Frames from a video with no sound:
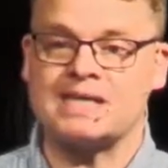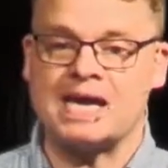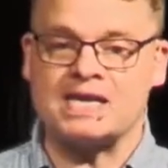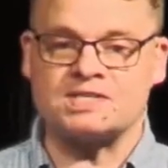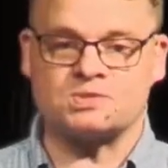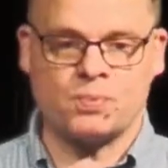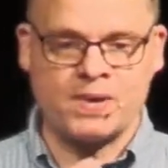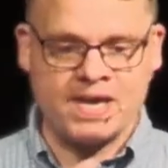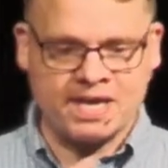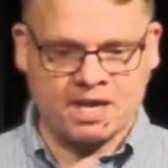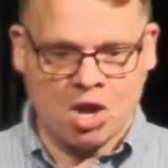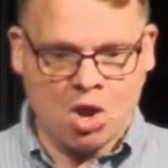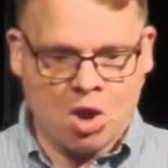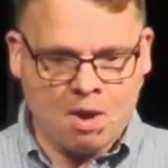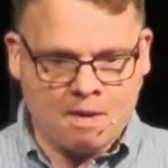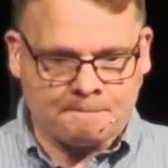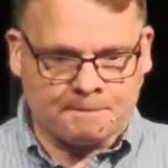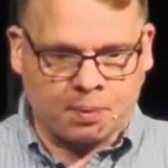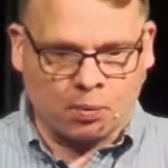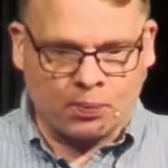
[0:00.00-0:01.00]
last week,
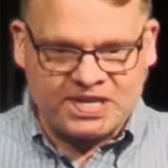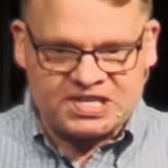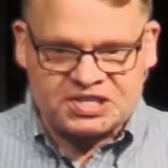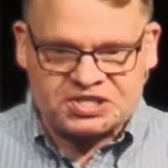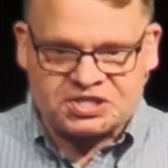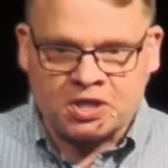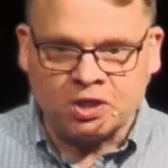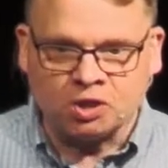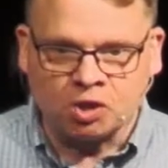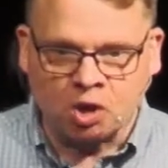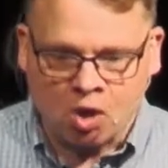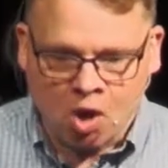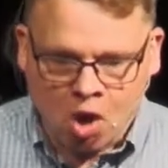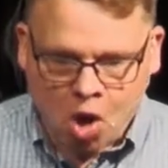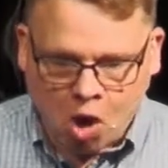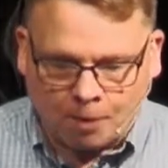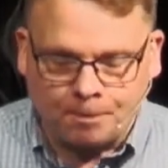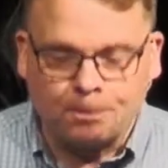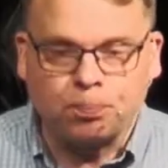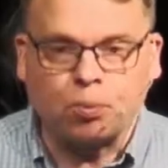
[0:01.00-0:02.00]
but we still
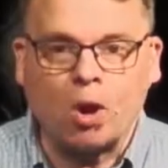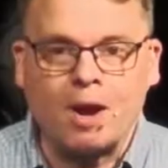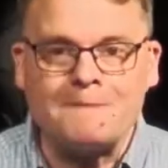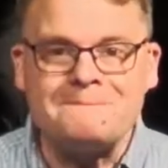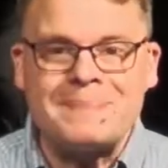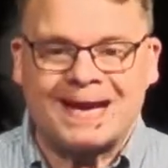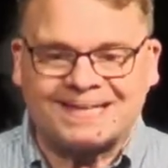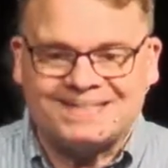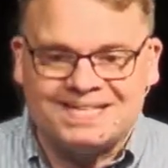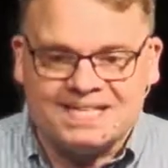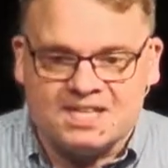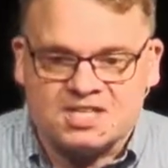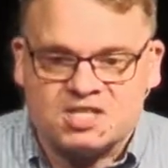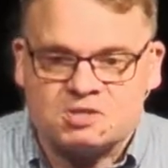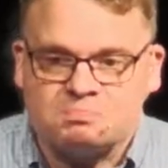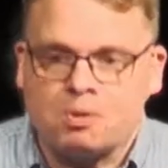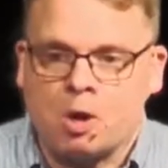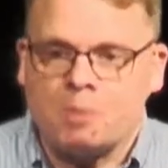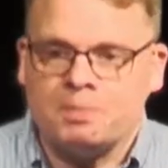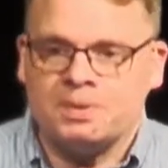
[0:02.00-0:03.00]
are brought back to
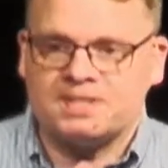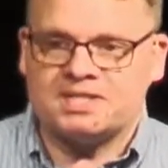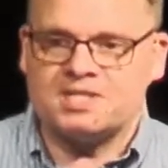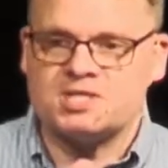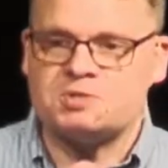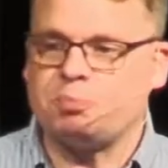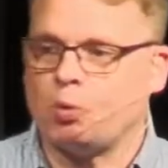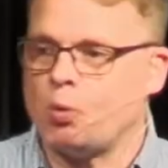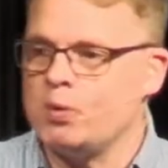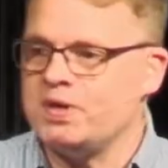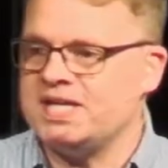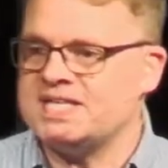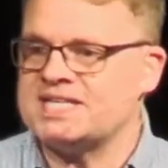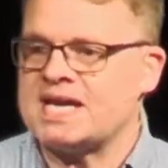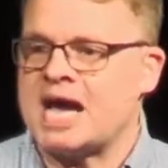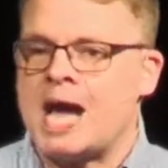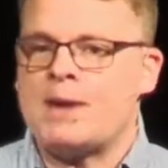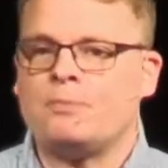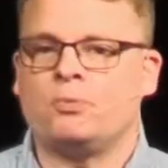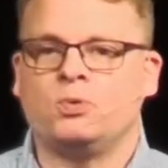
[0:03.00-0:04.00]
this moment, this point in
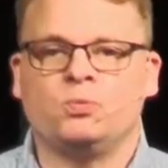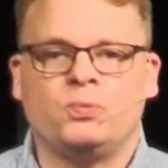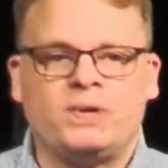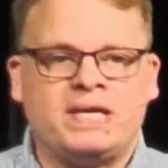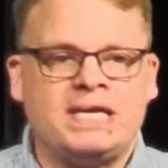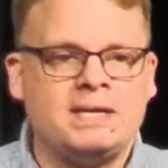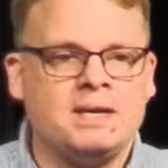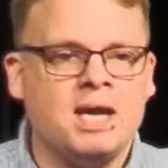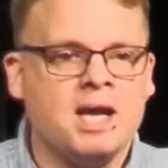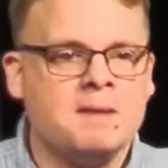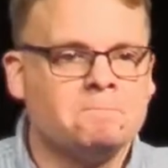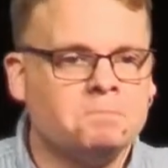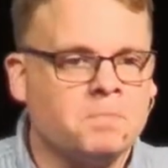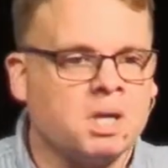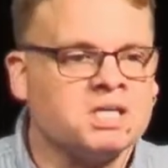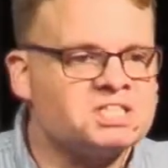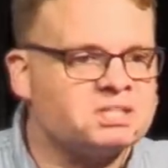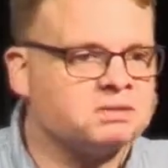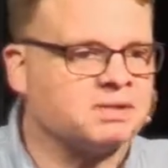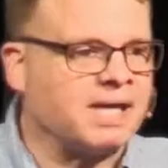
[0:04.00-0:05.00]
time, when we,
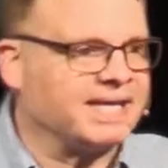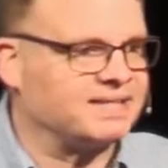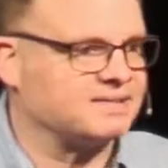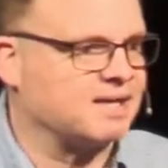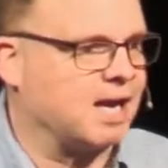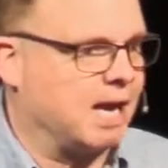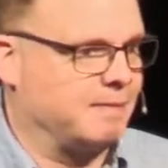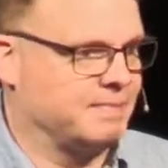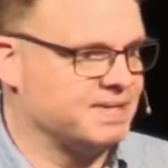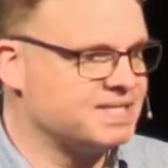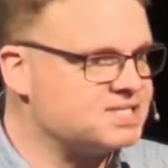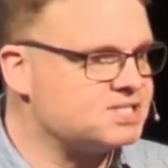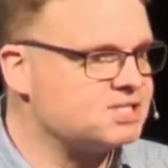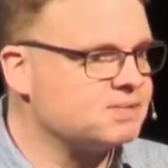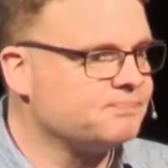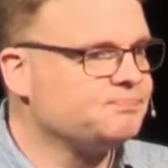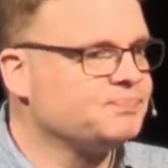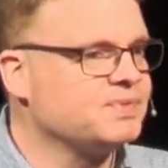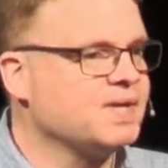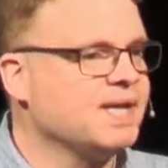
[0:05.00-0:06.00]
much like Thomas,
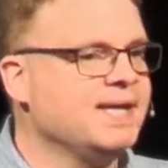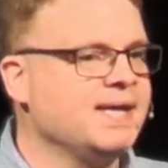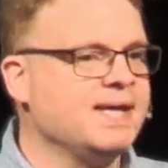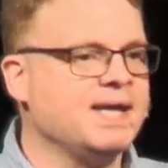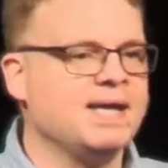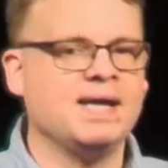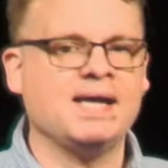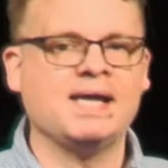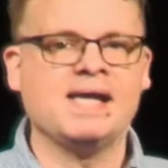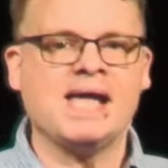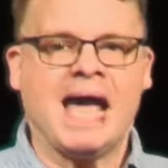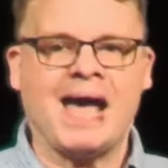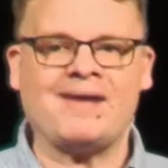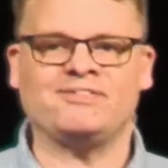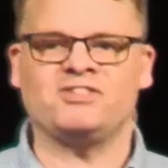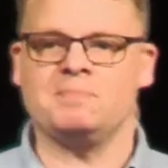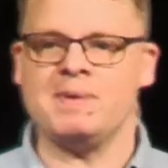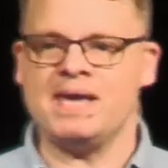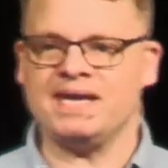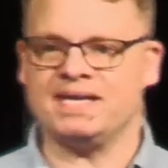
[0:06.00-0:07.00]

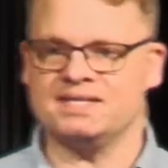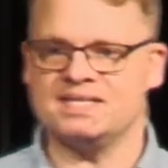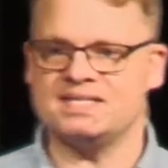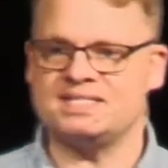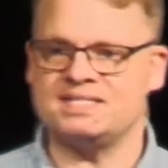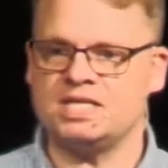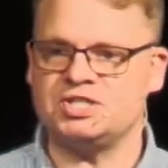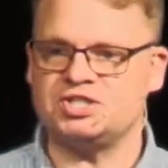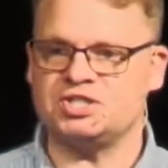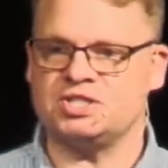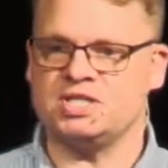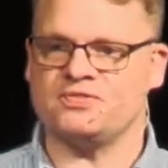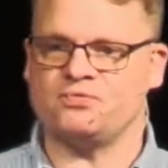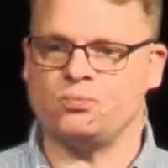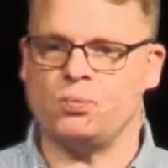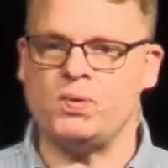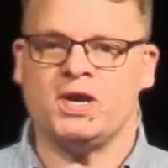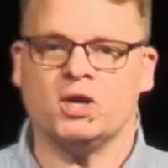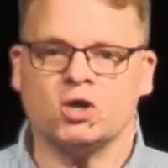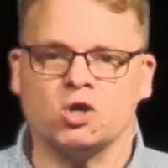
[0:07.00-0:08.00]
have to make a decision if
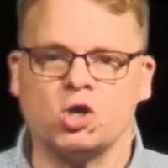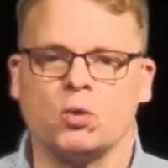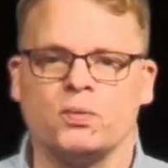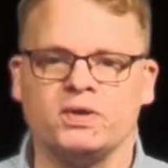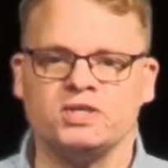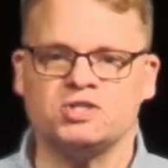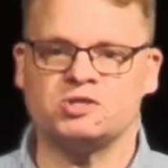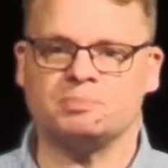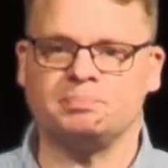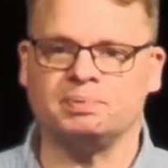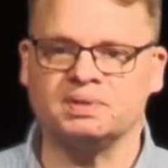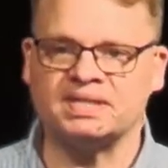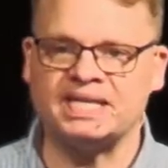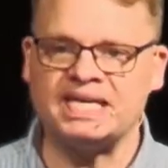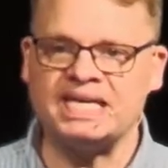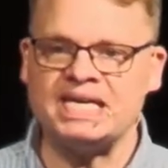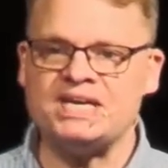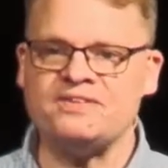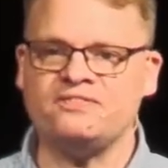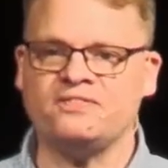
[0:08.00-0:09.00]
we are going to
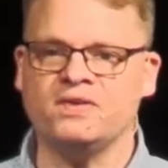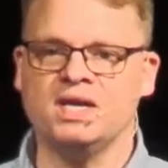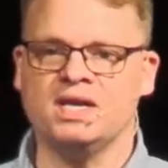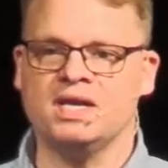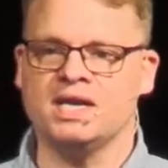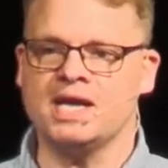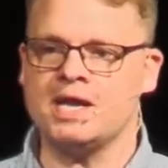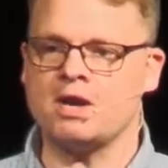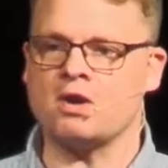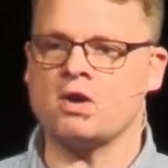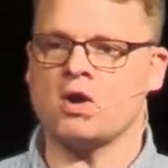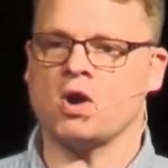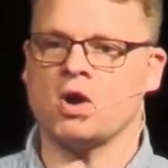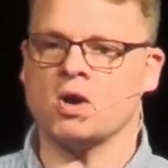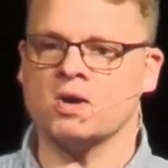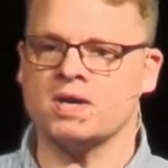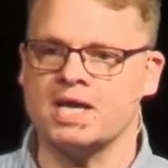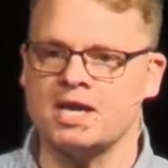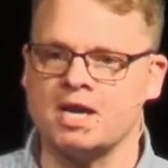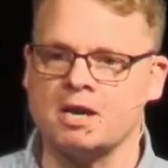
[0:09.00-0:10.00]
believe in our
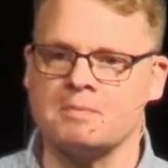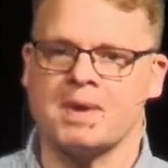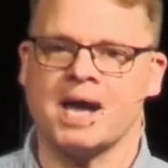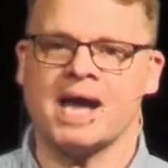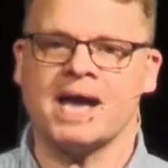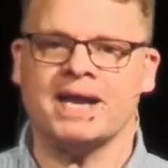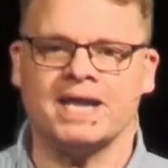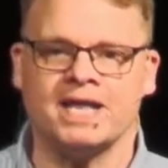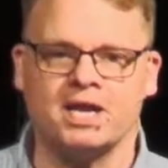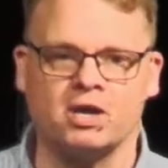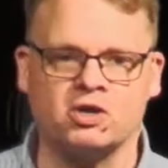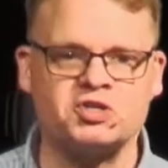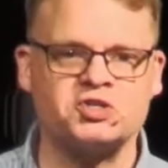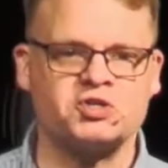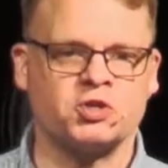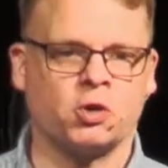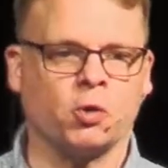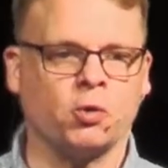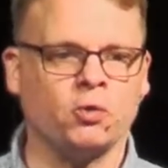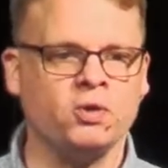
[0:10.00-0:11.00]
heart and our mind and our
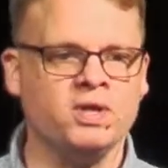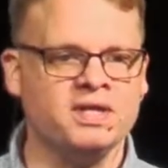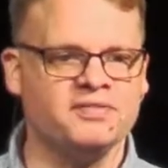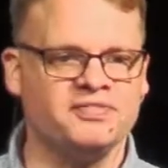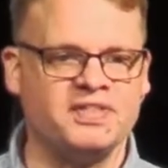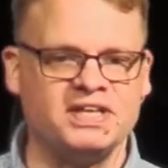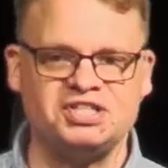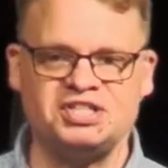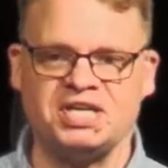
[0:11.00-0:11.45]
soul that